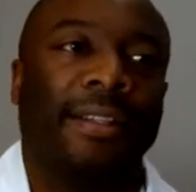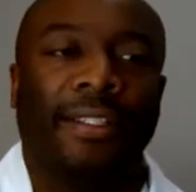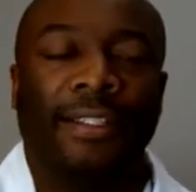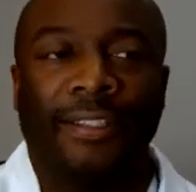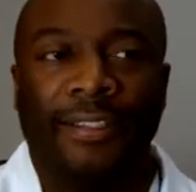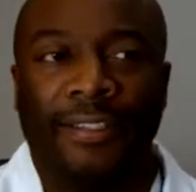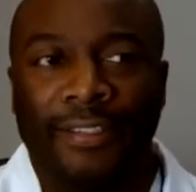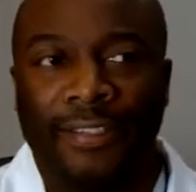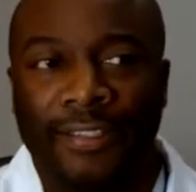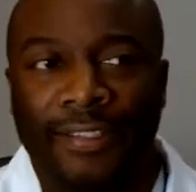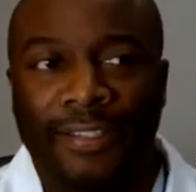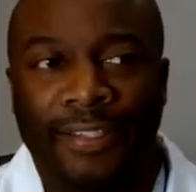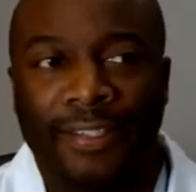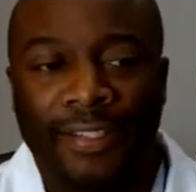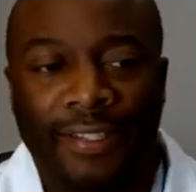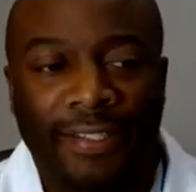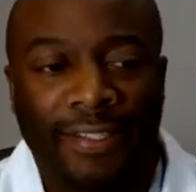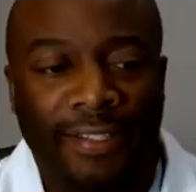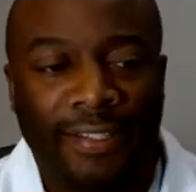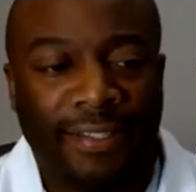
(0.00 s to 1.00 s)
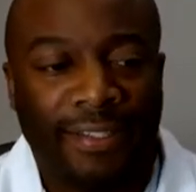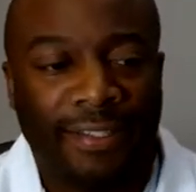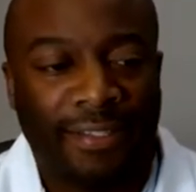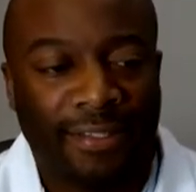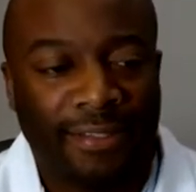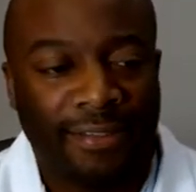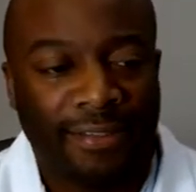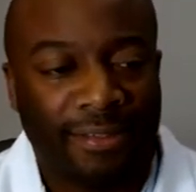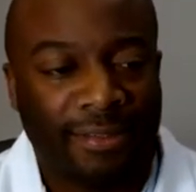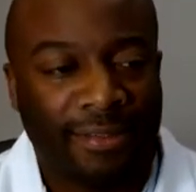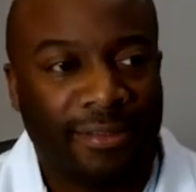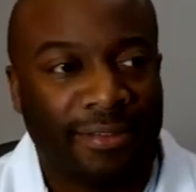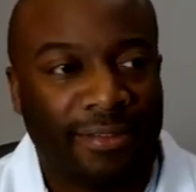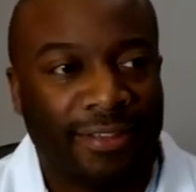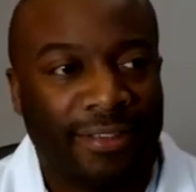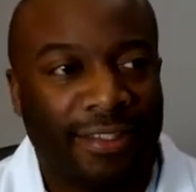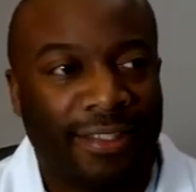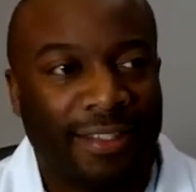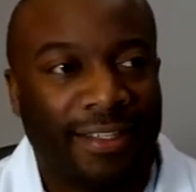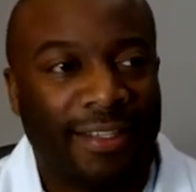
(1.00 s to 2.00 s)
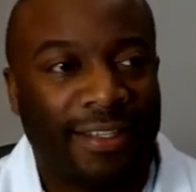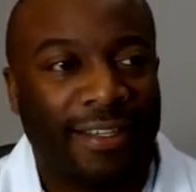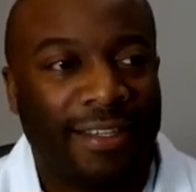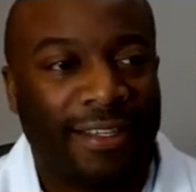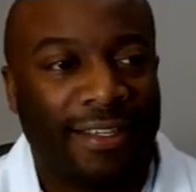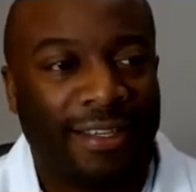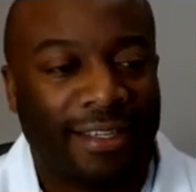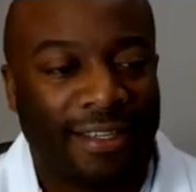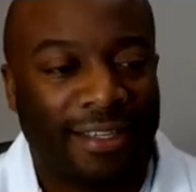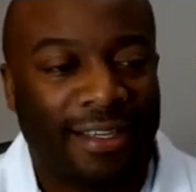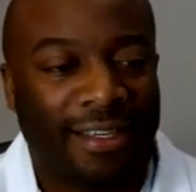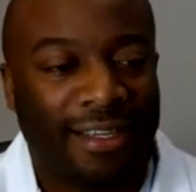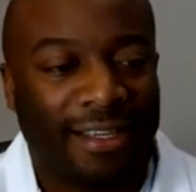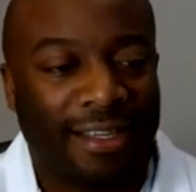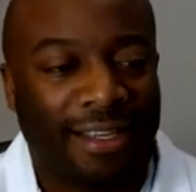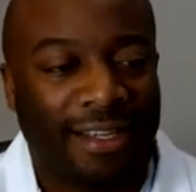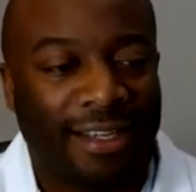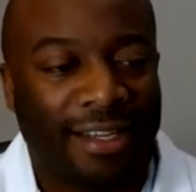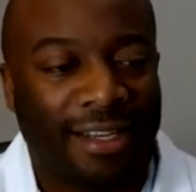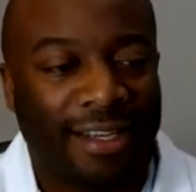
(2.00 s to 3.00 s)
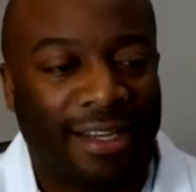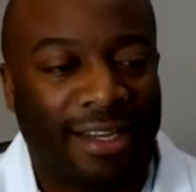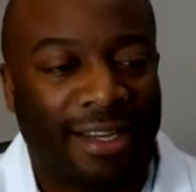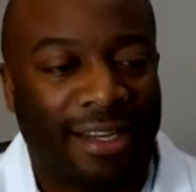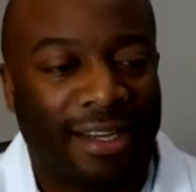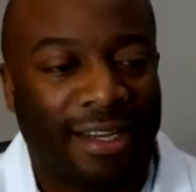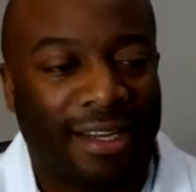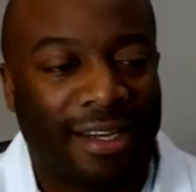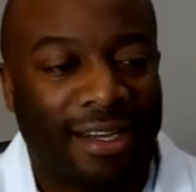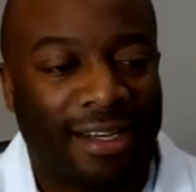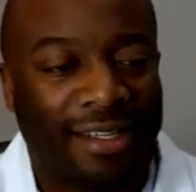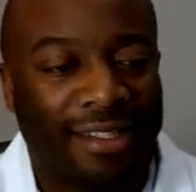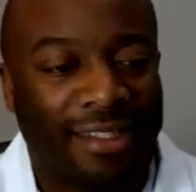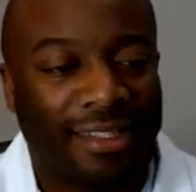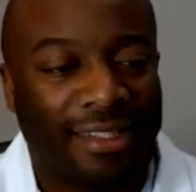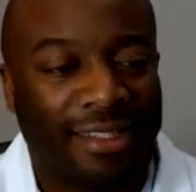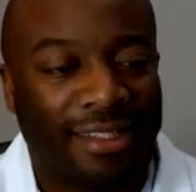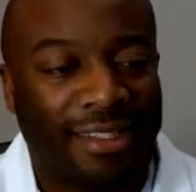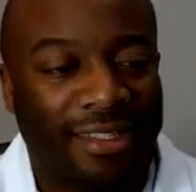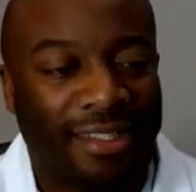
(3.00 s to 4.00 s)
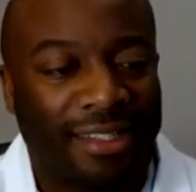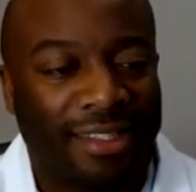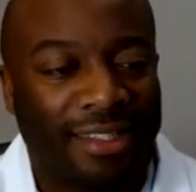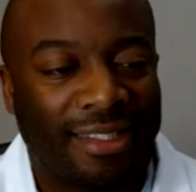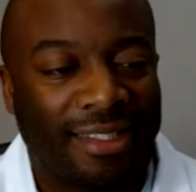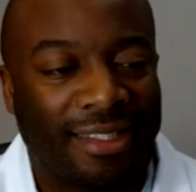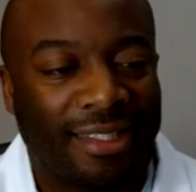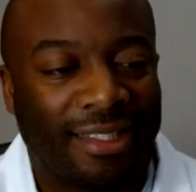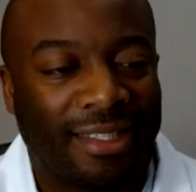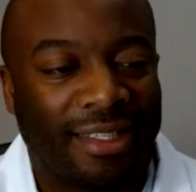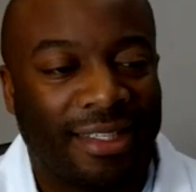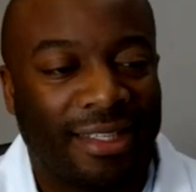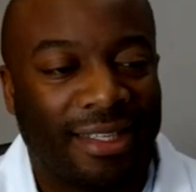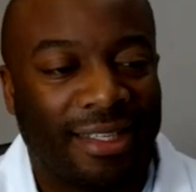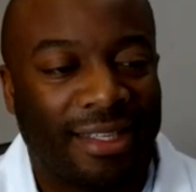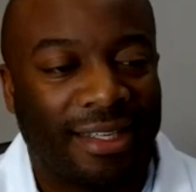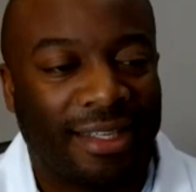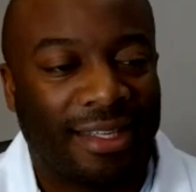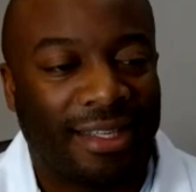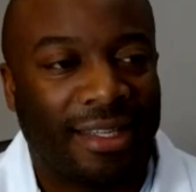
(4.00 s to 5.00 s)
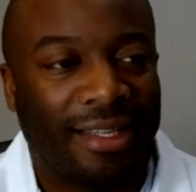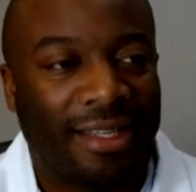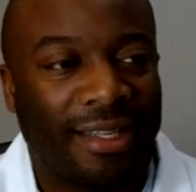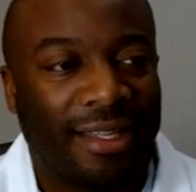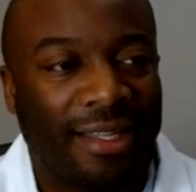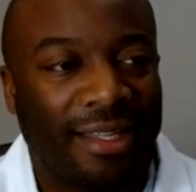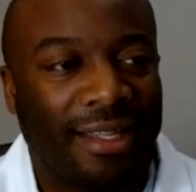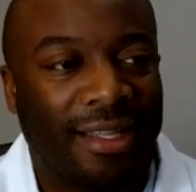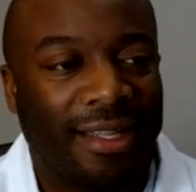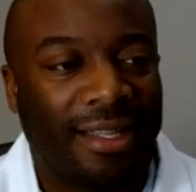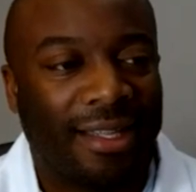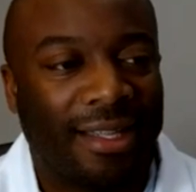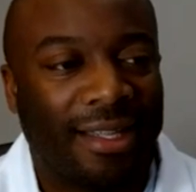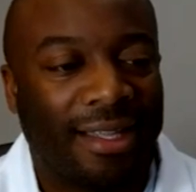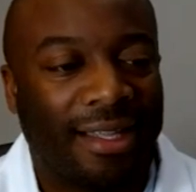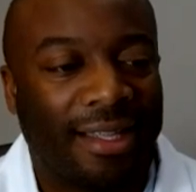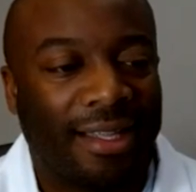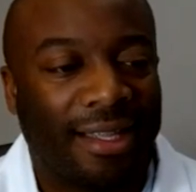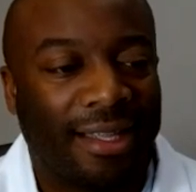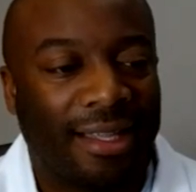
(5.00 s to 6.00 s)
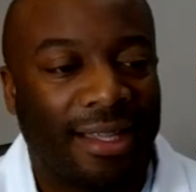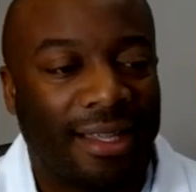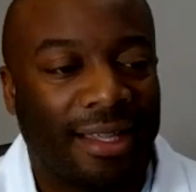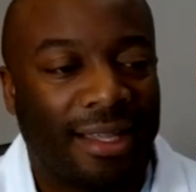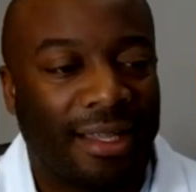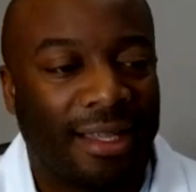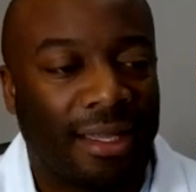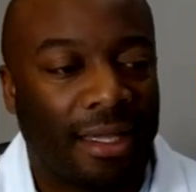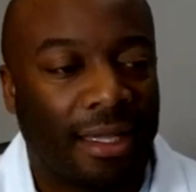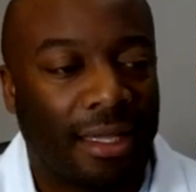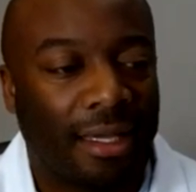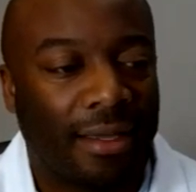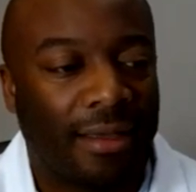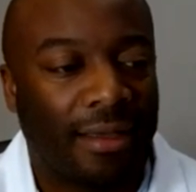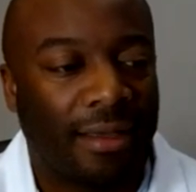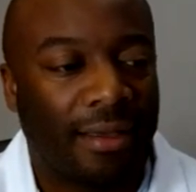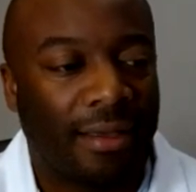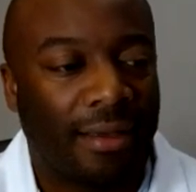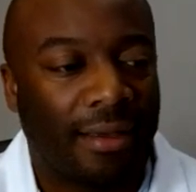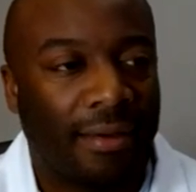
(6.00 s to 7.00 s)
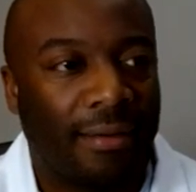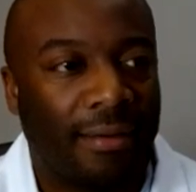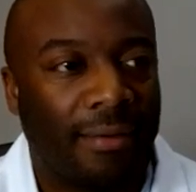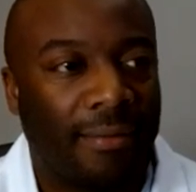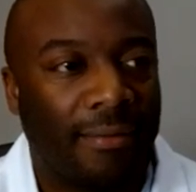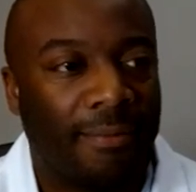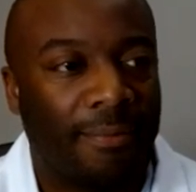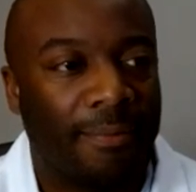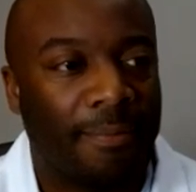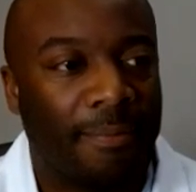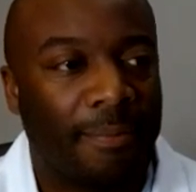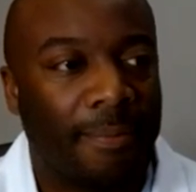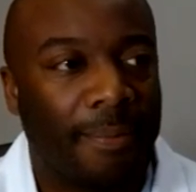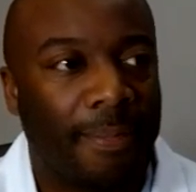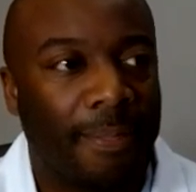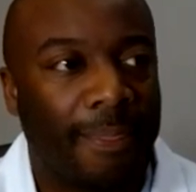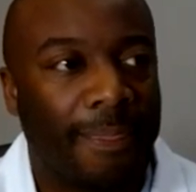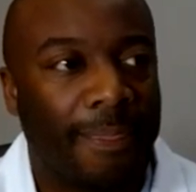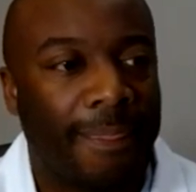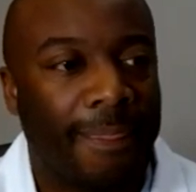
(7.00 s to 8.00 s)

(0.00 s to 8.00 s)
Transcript: (silent)